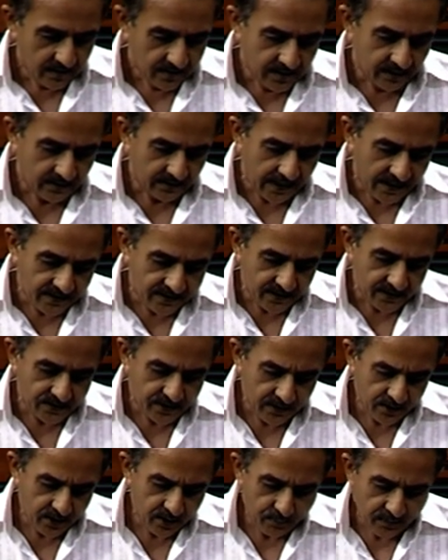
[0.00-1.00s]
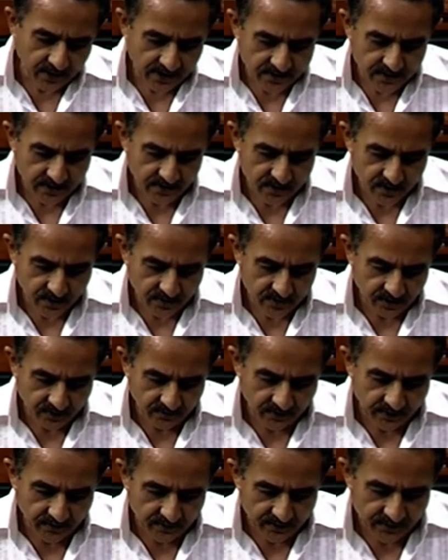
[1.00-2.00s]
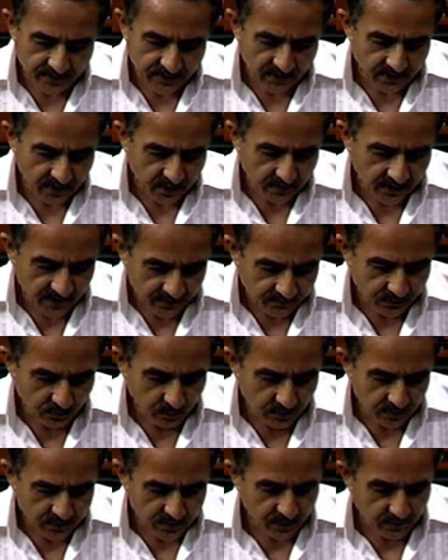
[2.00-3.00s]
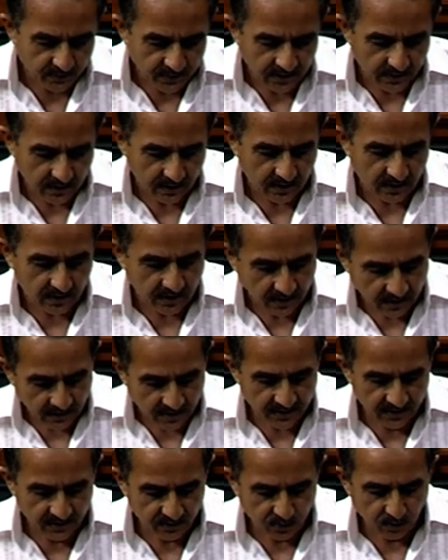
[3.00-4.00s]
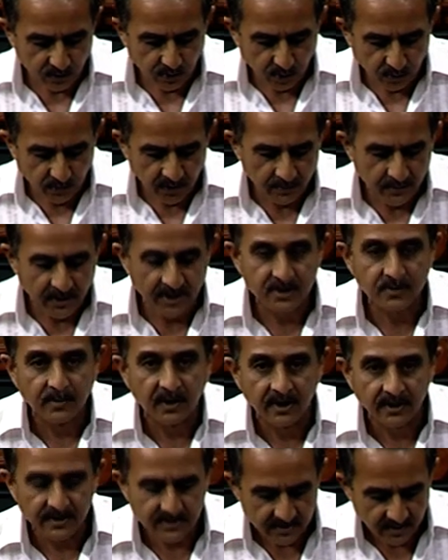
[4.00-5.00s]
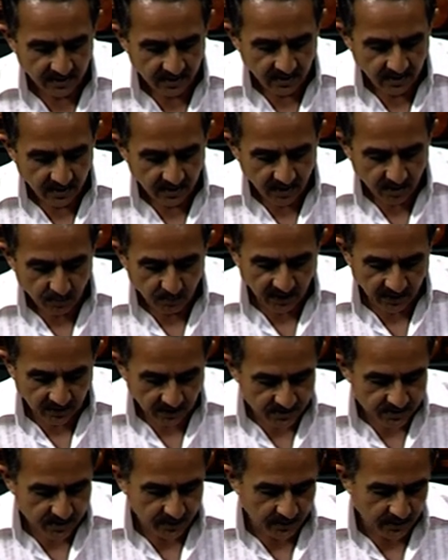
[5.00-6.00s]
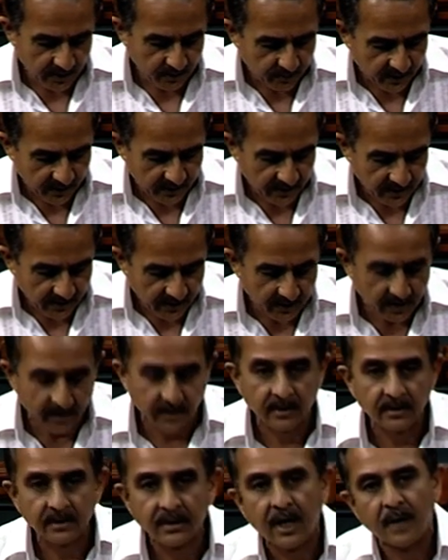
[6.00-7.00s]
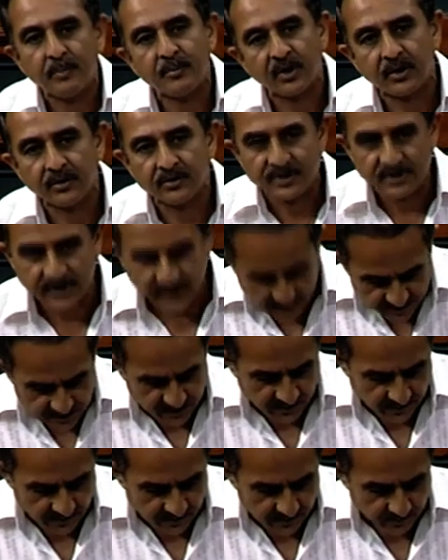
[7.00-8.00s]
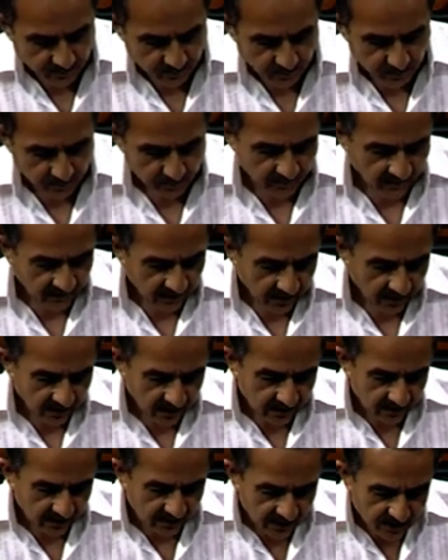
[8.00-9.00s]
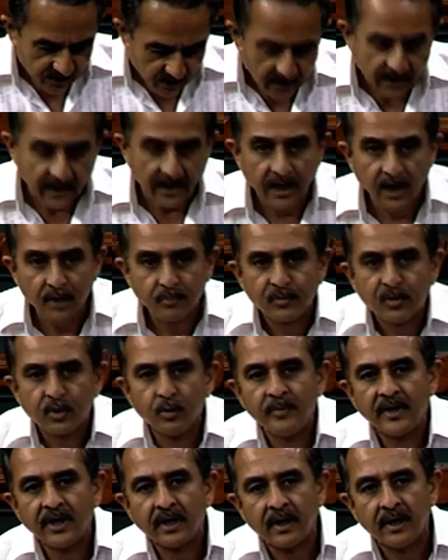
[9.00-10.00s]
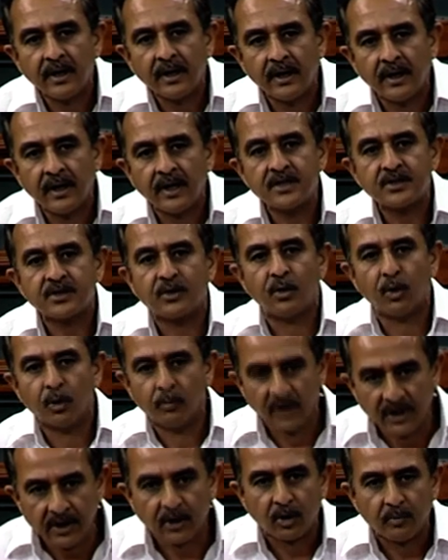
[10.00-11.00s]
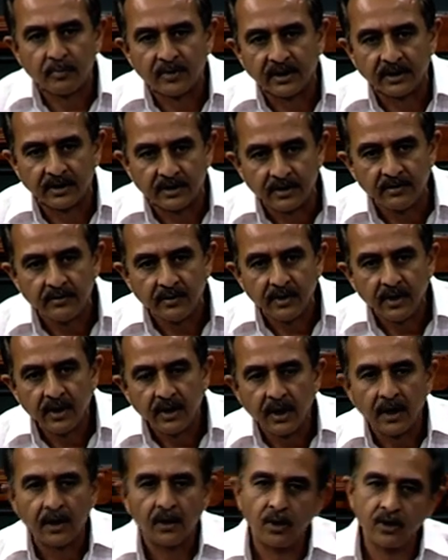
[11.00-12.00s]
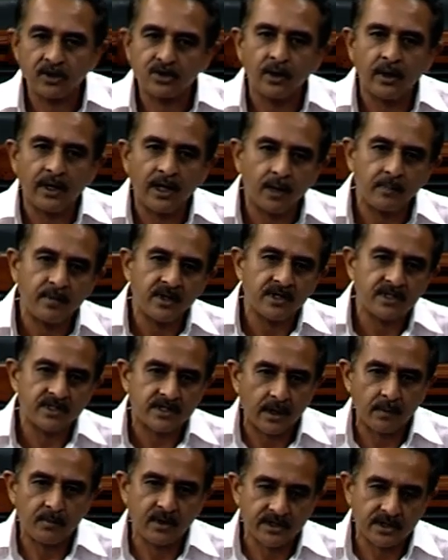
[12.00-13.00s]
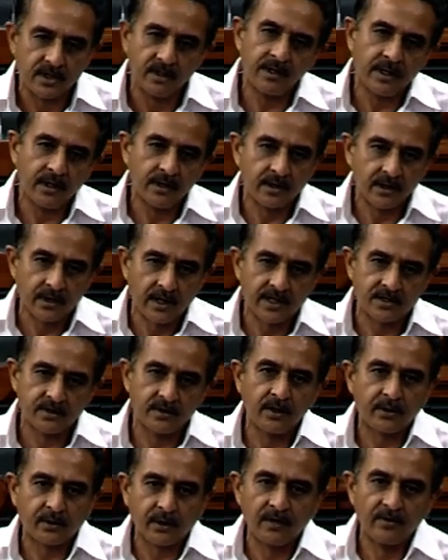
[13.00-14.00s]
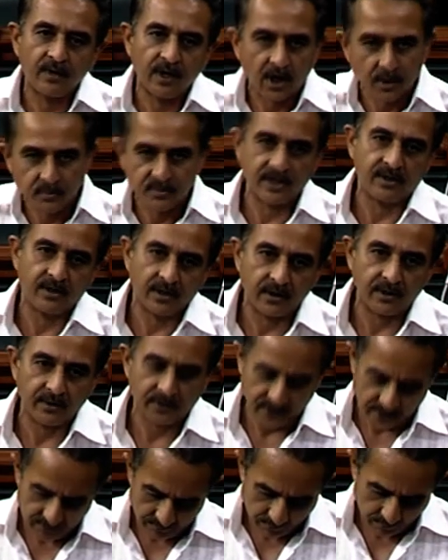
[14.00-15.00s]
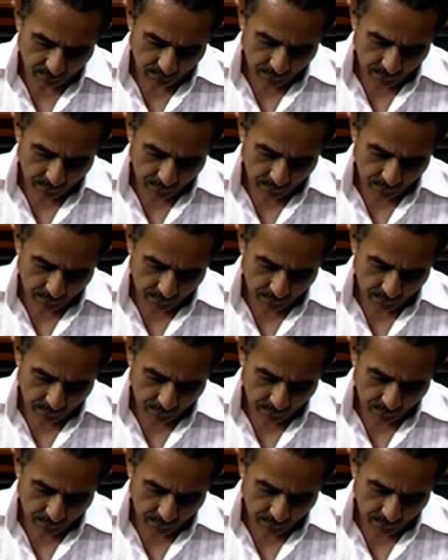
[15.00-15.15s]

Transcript: So taxation and pricing structure of aviation turbine fuel should be aligned to global benchmarks by considering bringing it under the ambit of G S T. This will help to make our airlines globally competitive and also help in establishing international travel hubs in our country.